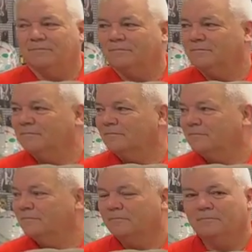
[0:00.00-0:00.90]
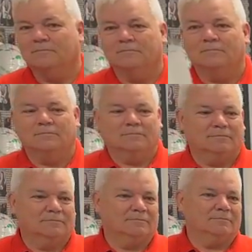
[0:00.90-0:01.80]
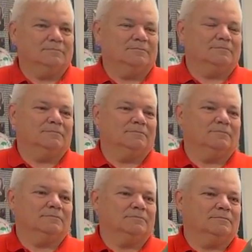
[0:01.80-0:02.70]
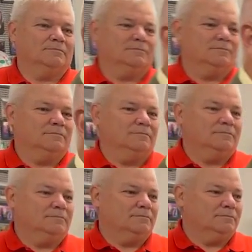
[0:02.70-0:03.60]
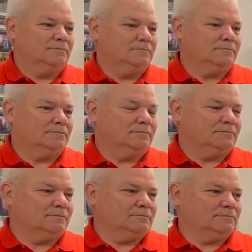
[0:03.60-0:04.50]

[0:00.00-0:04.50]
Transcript: No words are spoken by the person on screen.